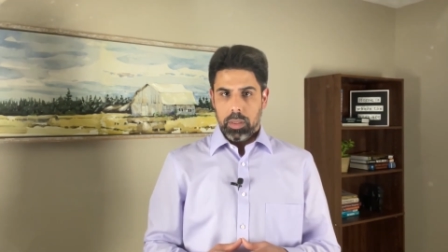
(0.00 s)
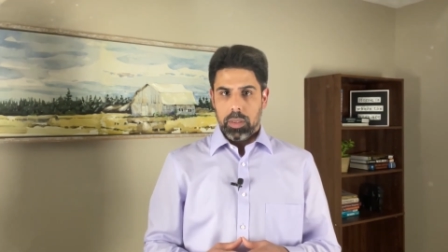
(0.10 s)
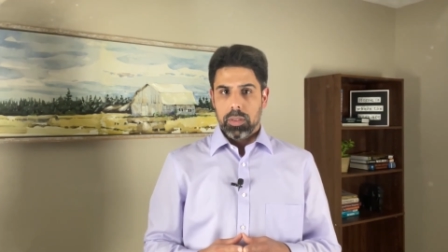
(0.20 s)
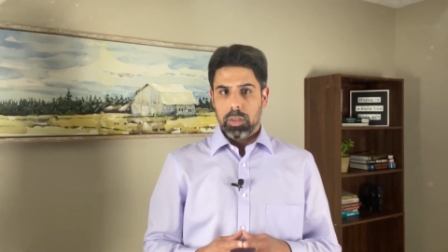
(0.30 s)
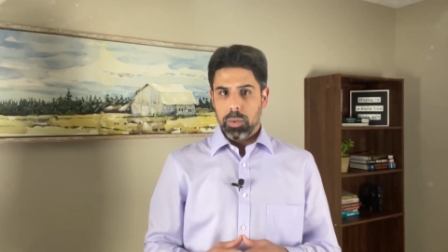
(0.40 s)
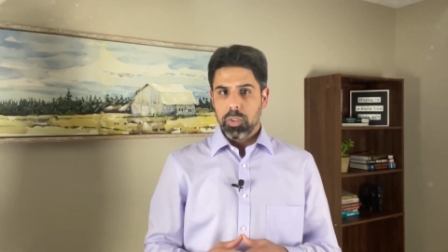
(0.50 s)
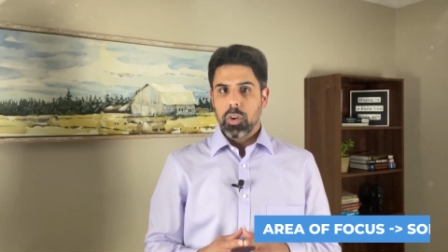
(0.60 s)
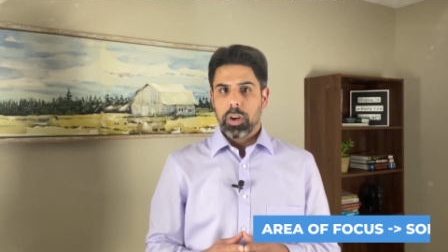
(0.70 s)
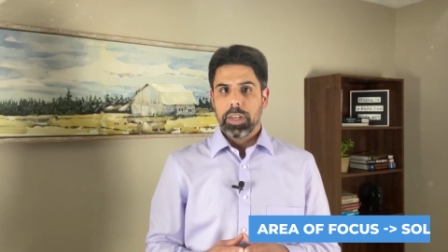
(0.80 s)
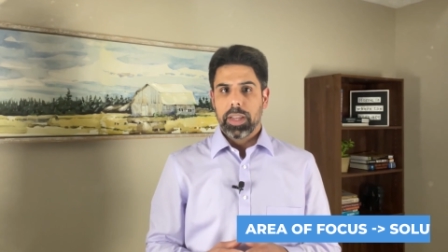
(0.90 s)
Solution
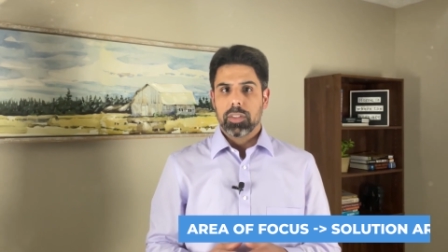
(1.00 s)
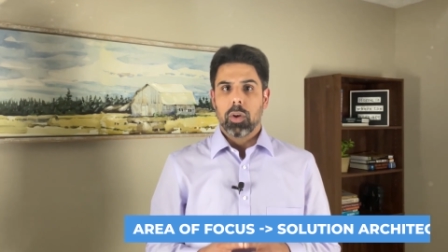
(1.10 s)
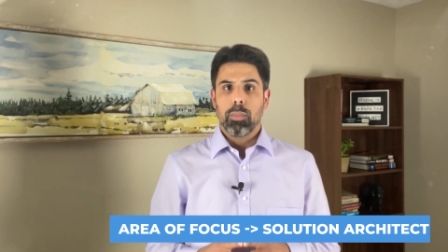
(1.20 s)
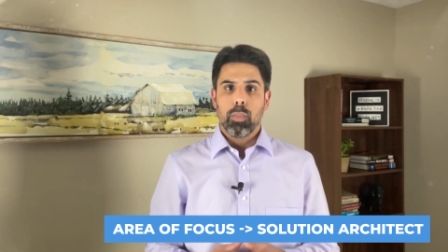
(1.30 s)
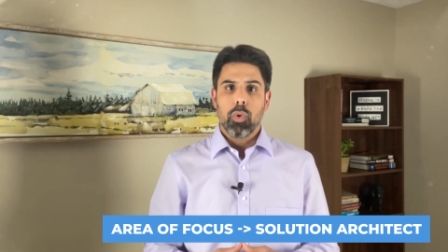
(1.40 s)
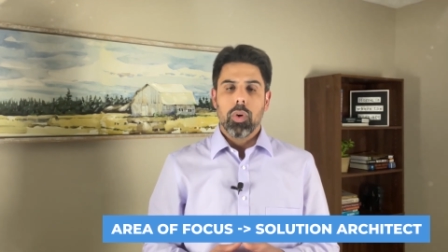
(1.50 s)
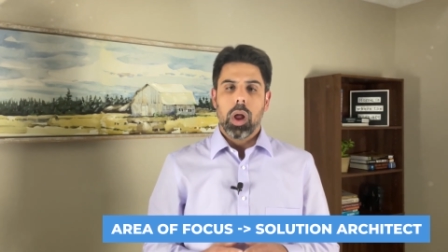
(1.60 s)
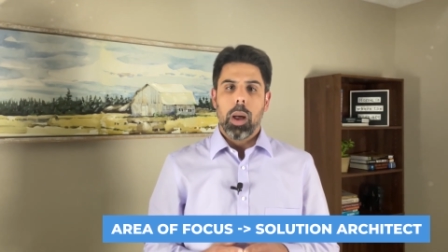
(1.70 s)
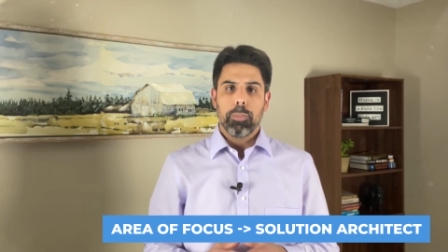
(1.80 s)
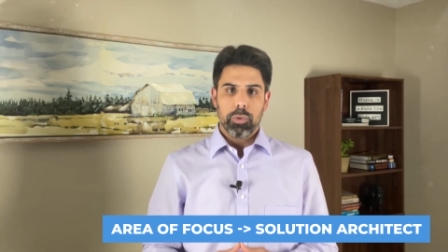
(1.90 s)
architects are more
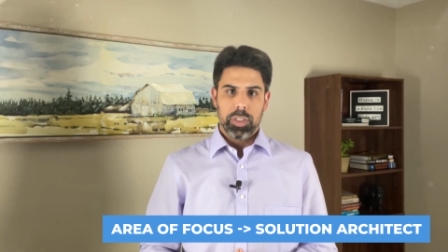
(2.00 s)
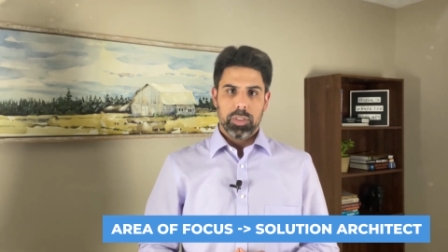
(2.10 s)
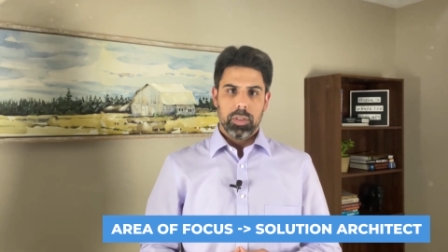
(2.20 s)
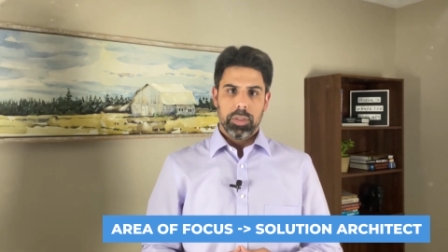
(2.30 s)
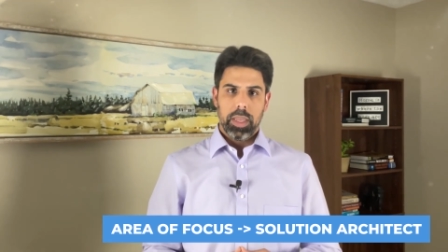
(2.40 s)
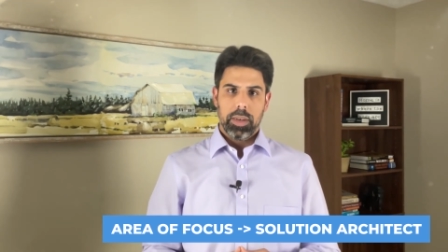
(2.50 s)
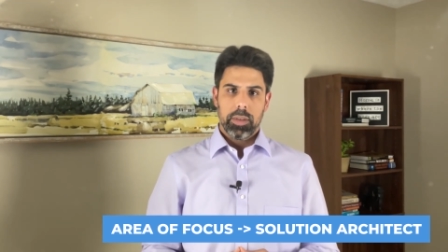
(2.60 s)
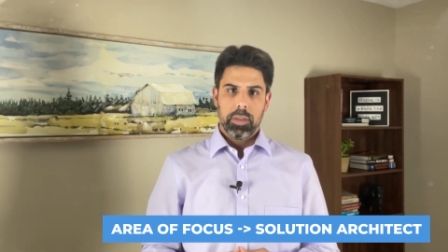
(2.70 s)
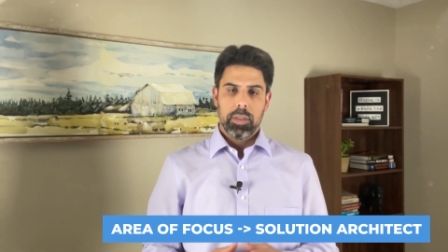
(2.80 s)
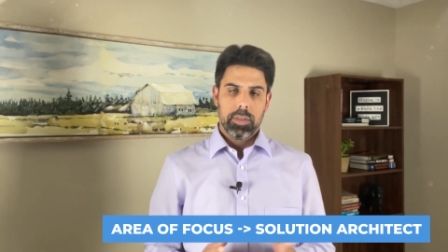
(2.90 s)
operational than
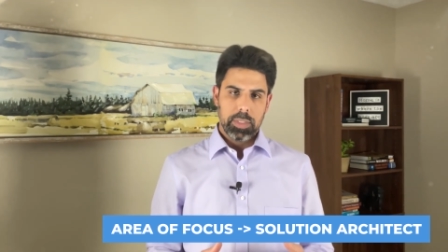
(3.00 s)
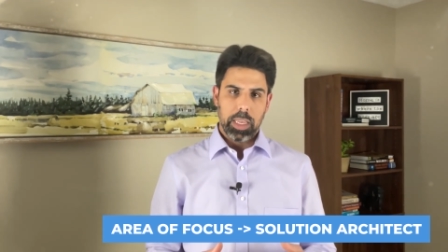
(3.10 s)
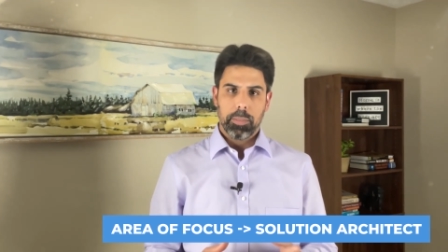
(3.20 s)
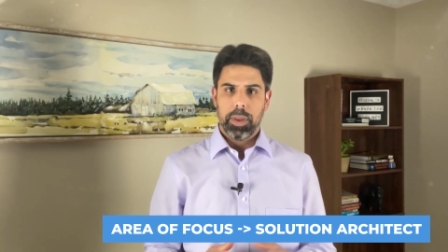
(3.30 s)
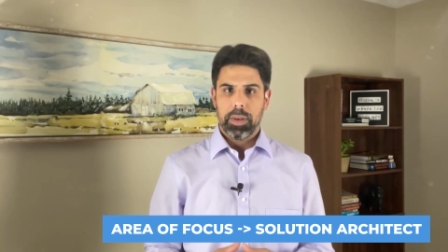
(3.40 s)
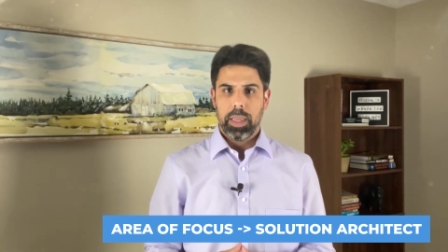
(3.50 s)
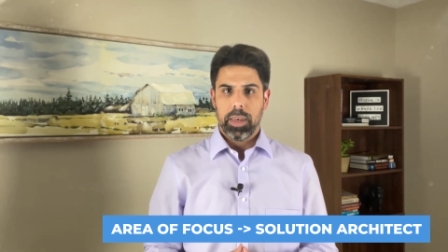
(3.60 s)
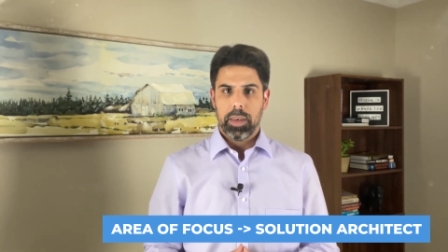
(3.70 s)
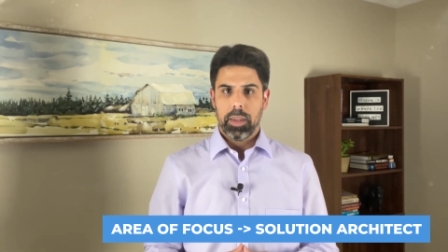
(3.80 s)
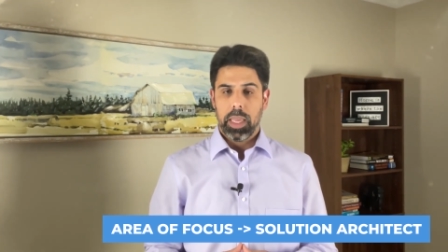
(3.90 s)
segment
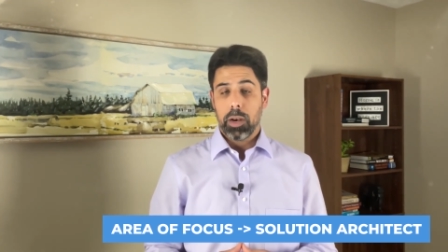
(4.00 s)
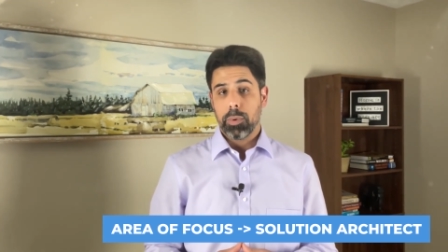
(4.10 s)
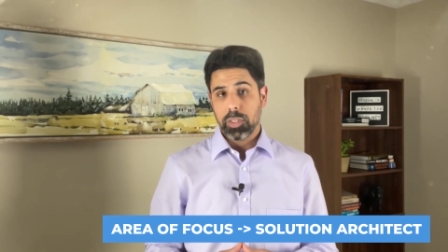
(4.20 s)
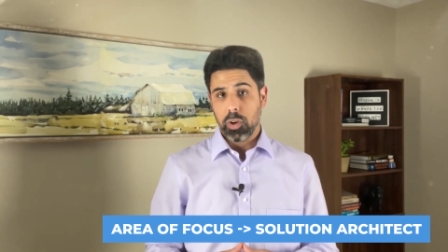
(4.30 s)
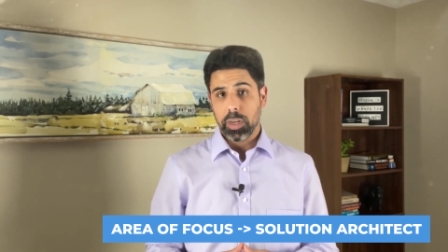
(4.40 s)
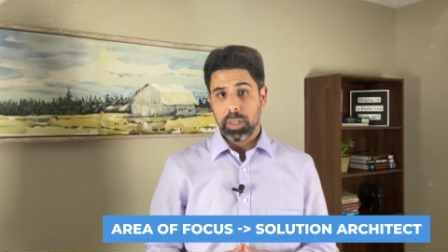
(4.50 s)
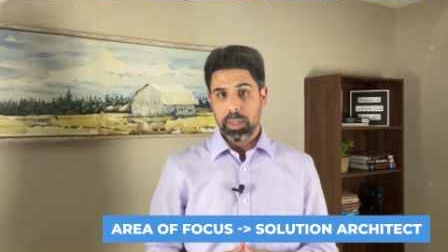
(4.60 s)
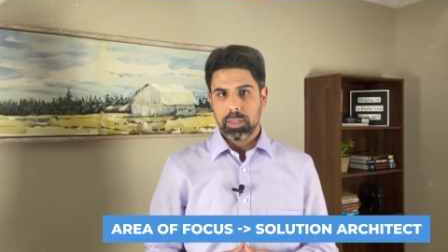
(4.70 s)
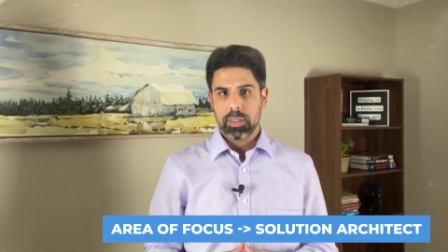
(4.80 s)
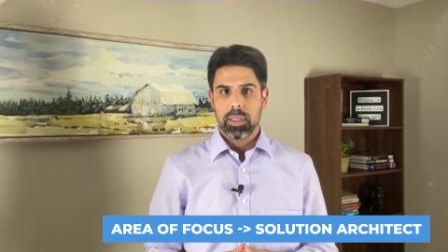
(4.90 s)
and enterprise
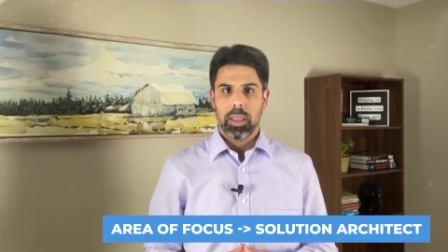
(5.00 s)
architects,